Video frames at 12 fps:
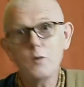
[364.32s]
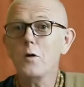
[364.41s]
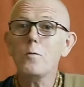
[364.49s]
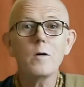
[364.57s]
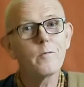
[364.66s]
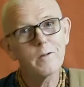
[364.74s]
you
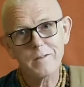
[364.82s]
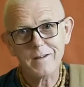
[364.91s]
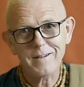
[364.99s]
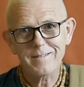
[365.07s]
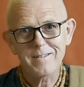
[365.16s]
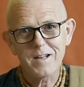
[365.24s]
know
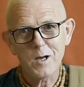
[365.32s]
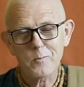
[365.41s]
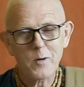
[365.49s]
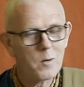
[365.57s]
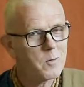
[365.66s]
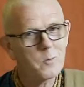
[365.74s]
everything. And
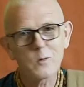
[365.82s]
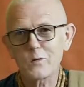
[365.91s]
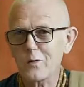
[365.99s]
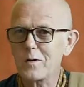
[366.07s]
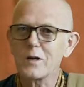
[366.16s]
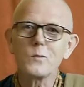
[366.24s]
Prabhupada was
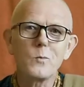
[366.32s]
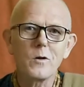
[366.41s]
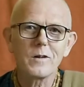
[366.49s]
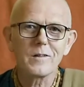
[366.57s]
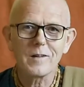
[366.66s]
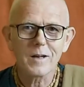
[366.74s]
so
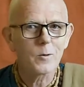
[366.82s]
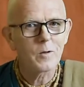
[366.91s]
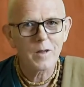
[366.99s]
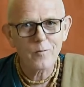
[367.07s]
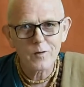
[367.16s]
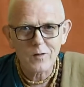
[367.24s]
expert in dealing
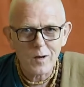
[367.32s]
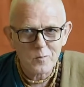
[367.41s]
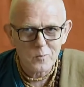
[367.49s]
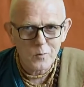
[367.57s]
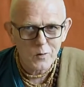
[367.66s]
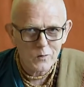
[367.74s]
with every type
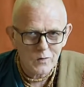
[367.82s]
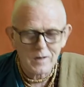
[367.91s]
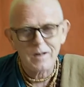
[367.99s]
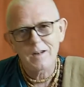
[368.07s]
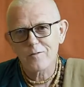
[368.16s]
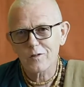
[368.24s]
of person
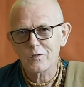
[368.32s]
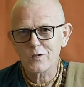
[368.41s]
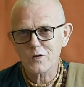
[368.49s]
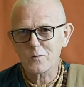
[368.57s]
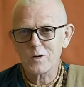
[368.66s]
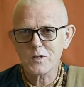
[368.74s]
in every
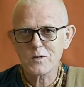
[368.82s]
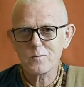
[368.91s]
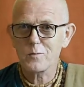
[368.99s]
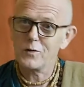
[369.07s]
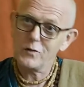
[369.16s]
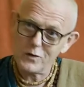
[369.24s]

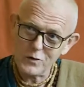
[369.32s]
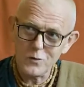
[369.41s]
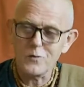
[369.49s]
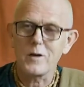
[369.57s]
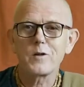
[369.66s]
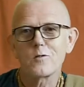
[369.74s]
situation because he
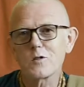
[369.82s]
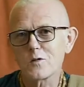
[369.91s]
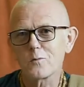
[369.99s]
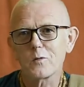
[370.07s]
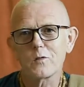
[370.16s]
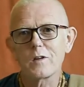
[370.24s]
knew that
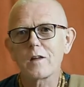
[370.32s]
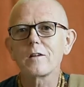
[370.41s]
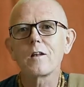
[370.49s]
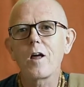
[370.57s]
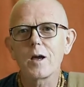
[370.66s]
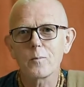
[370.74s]
Krishna was the
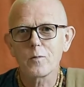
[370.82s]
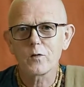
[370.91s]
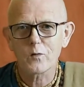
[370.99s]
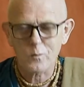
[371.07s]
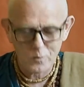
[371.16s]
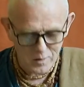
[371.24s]
underlying
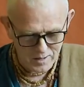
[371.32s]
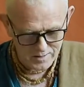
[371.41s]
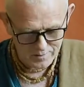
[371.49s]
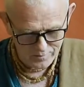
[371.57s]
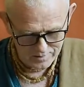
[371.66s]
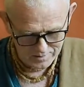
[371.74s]
principle behind
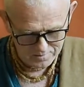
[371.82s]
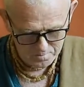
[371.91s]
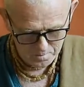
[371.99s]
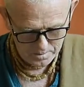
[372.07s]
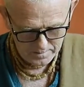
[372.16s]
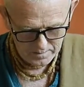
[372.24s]
everything.
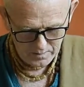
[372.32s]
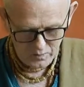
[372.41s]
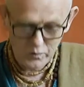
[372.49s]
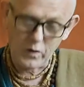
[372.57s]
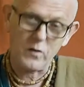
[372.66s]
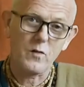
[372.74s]

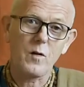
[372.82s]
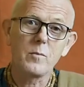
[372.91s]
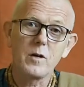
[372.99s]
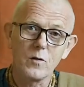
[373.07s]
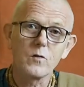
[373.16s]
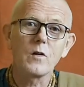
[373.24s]

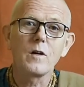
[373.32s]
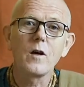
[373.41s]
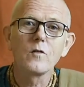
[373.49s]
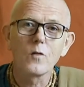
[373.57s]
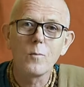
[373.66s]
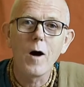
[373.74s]
Satatam
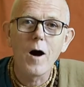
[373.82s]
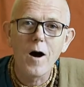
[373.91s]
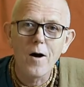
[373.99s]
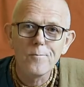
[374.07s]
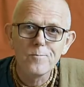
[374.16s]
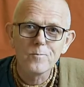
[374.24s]
Kirtayanto
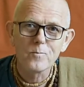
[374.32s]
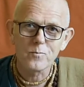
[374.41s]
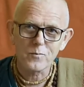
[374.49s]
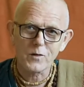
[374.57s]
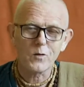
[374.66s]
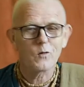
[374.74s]

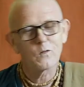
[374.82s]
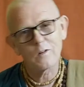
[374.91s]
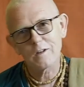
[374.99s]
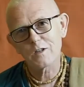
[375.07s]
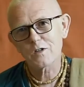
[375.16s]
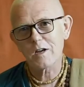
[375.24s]
Mam,
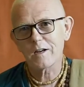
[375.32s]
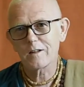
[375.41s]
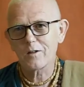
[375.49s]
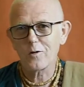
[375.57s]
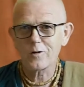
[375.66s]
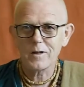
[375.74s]
constantly
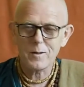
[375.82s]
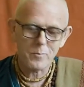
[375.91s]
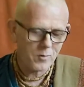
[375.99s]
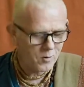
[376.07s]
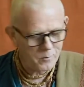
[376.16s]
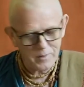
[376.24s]
chanting the holy name.
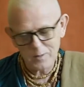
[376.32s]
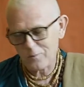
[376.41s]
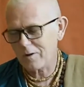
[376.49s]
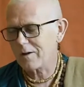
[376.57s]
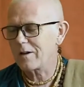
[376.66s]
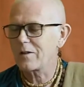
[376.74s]
Prabhupada,
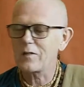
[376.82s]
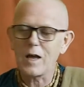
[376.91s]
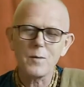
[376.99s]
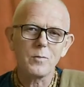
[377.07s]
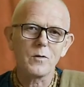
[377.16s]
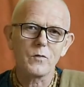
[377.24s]
what an
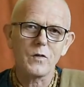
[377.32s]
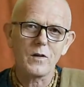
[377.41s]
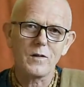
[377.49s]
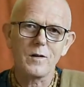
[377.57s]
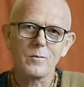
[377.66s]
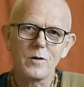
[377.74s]
example of
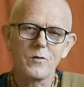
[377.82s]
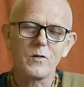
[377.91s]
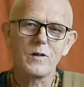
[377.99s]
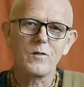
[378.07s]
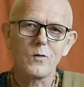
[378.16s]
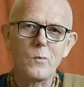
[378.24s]
Satatam
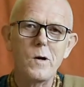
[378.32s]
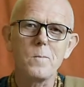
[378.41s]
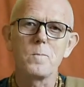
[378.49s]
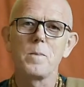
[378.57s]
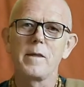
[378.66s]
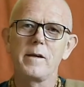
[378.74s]
Kirtayanto Mam.